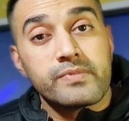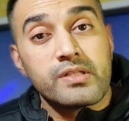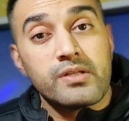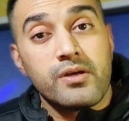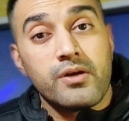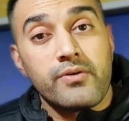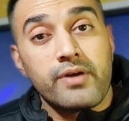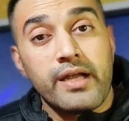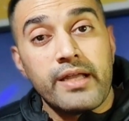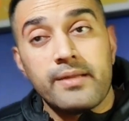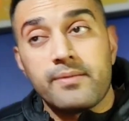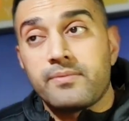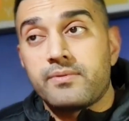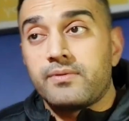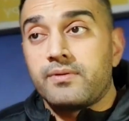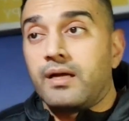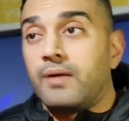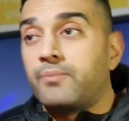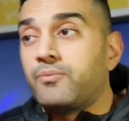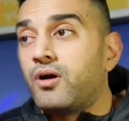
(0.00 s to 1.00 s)
All right.
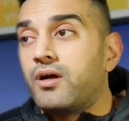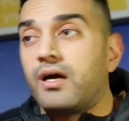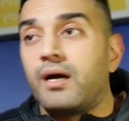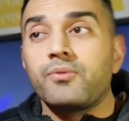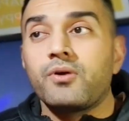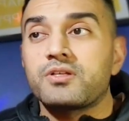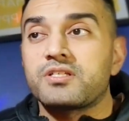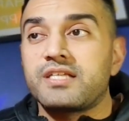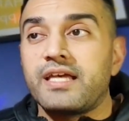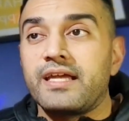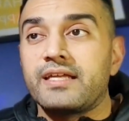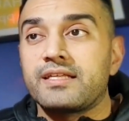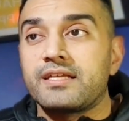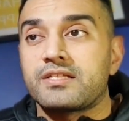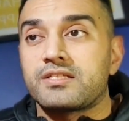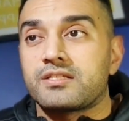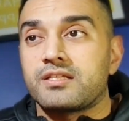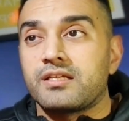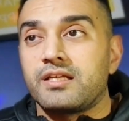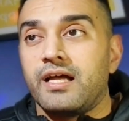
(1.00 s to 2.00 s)
I'm not saying
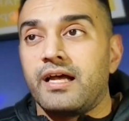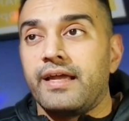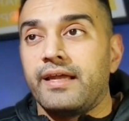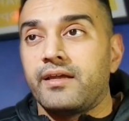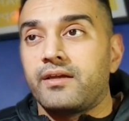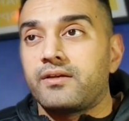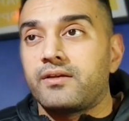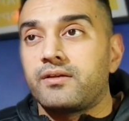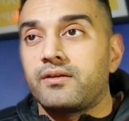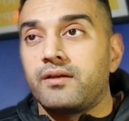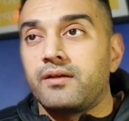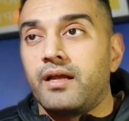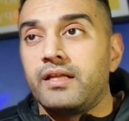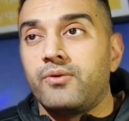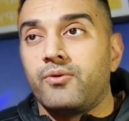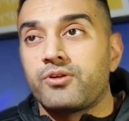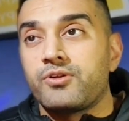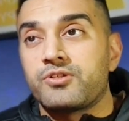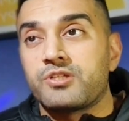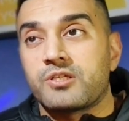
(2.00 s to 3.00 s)
this to like
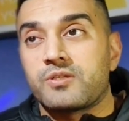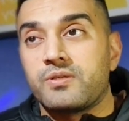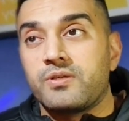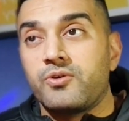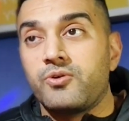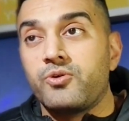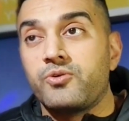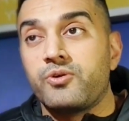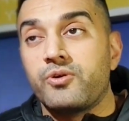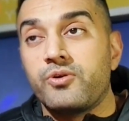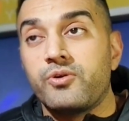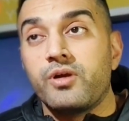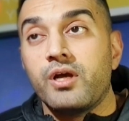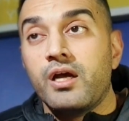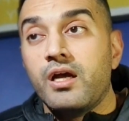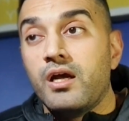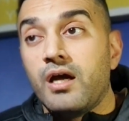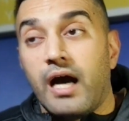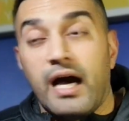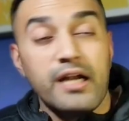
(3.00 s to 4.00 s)
anyone who
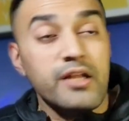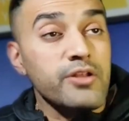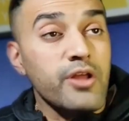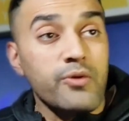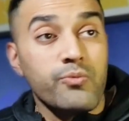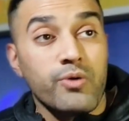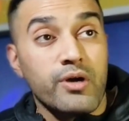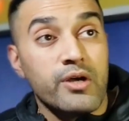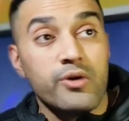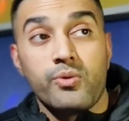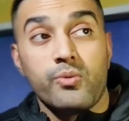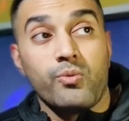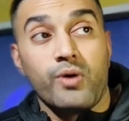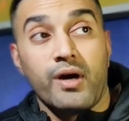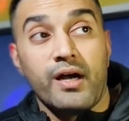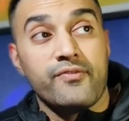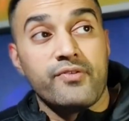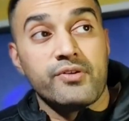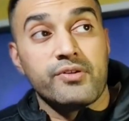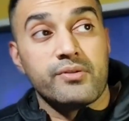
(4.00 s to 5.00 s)
I don't
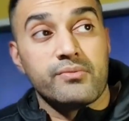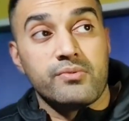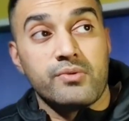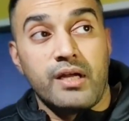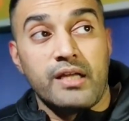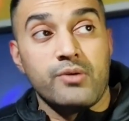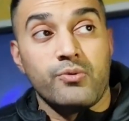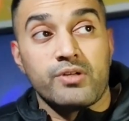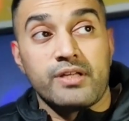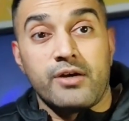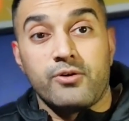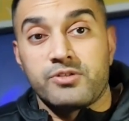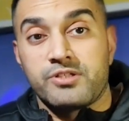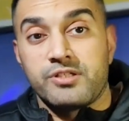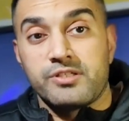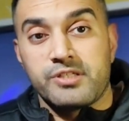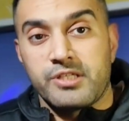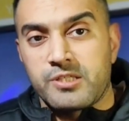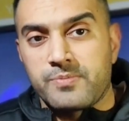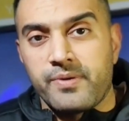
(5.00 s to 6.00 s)
know anyone else
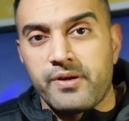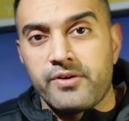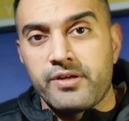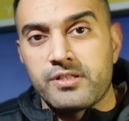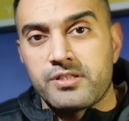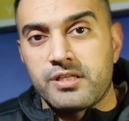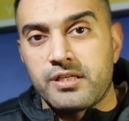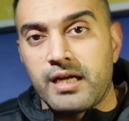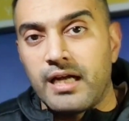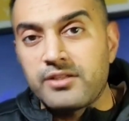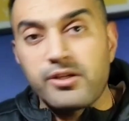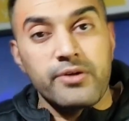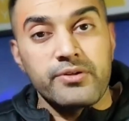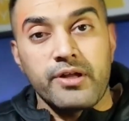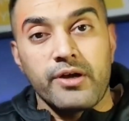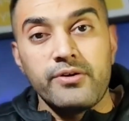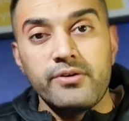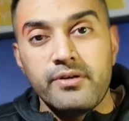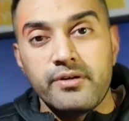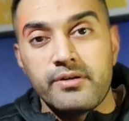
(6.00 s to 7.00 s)
is experiencing. I don't
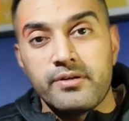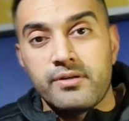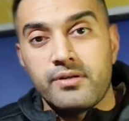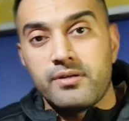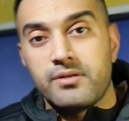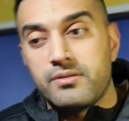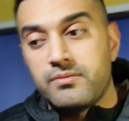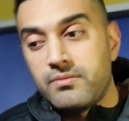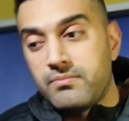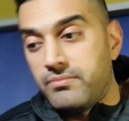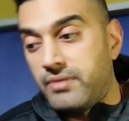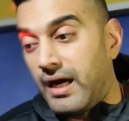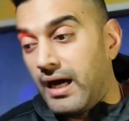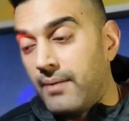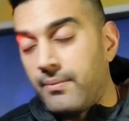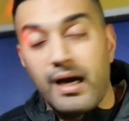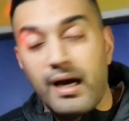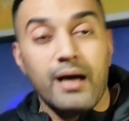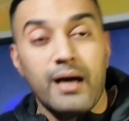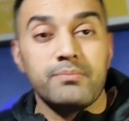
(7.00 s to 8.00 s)
know,
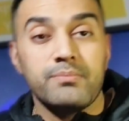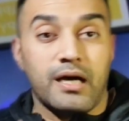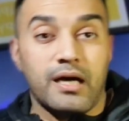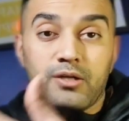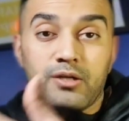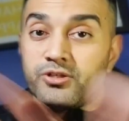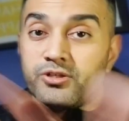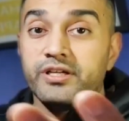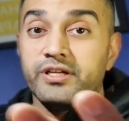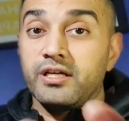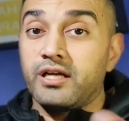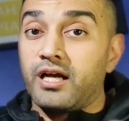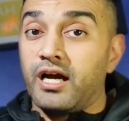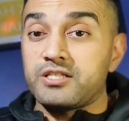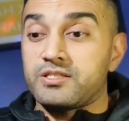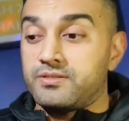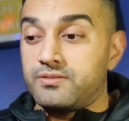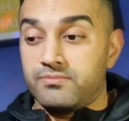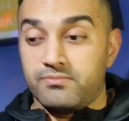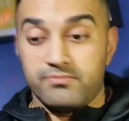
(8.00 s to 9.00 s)
but I'll tell you
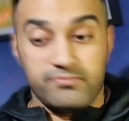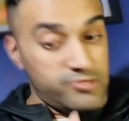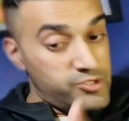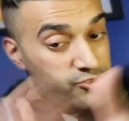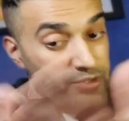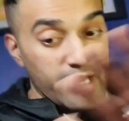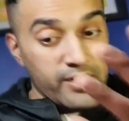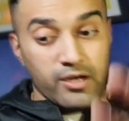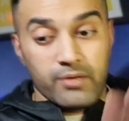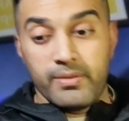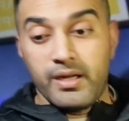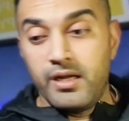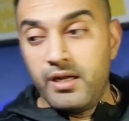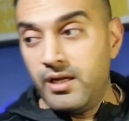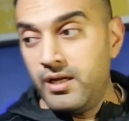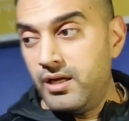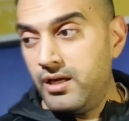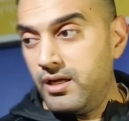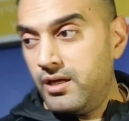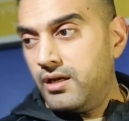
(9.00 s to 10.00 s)
guys straight up.
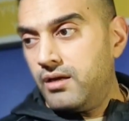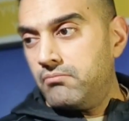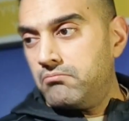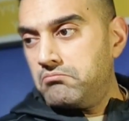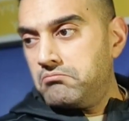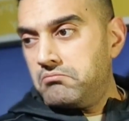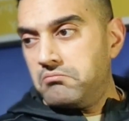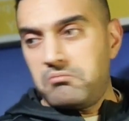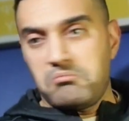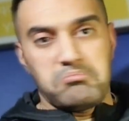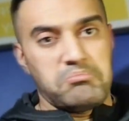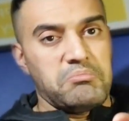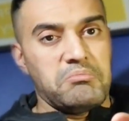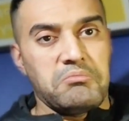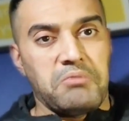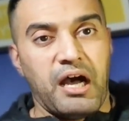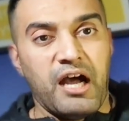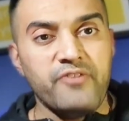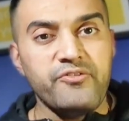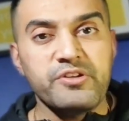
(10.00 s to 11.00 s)

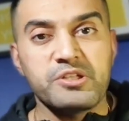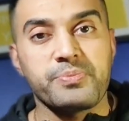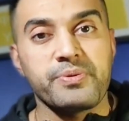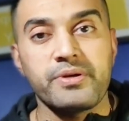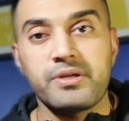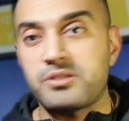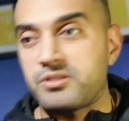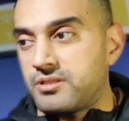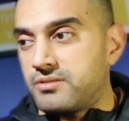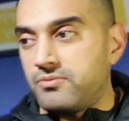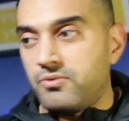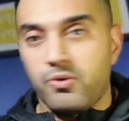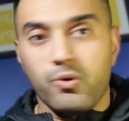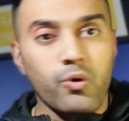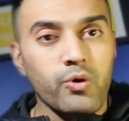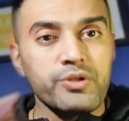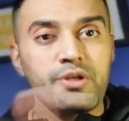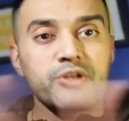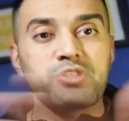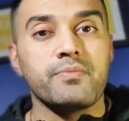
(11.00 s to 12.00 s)
I've experienced
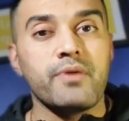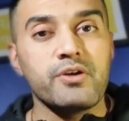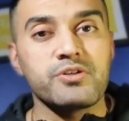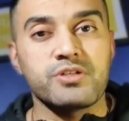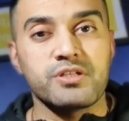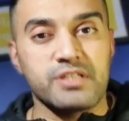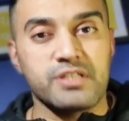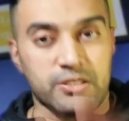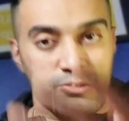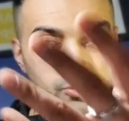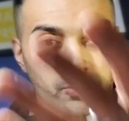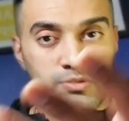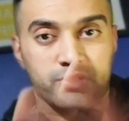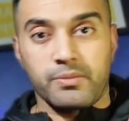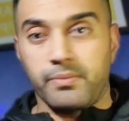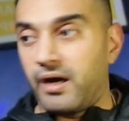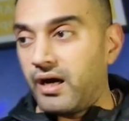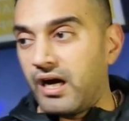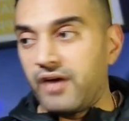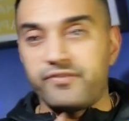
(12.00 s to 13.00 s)
all those emotions I talked
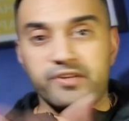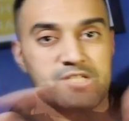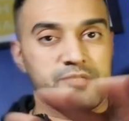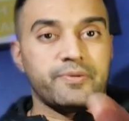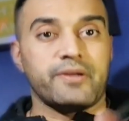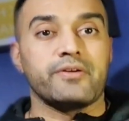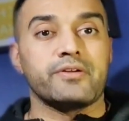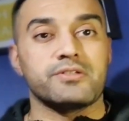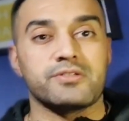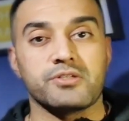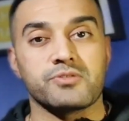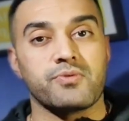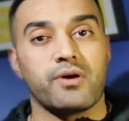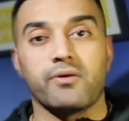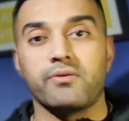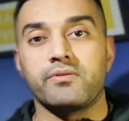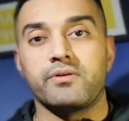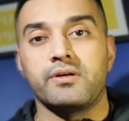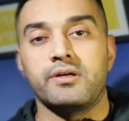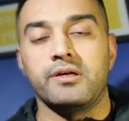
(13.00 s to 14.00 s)
about. I've experienced as well.
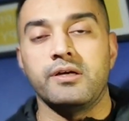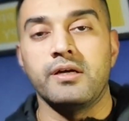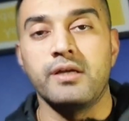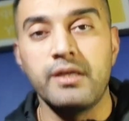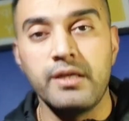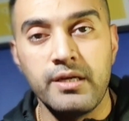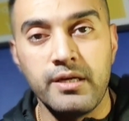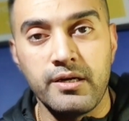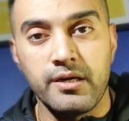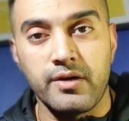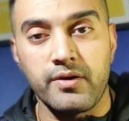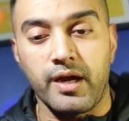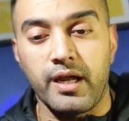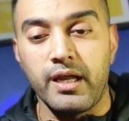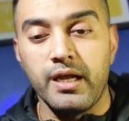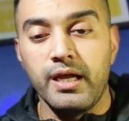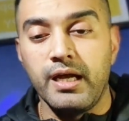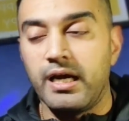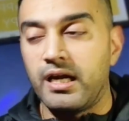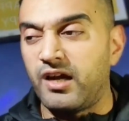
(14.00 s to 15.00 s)
All right.
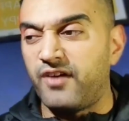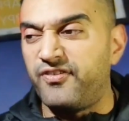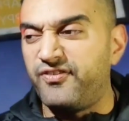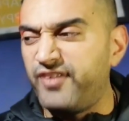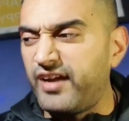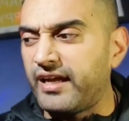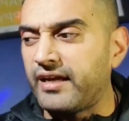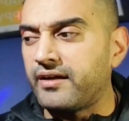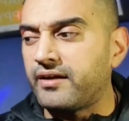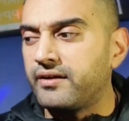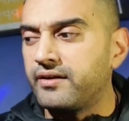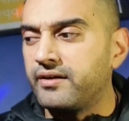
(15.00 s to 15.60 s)
And I think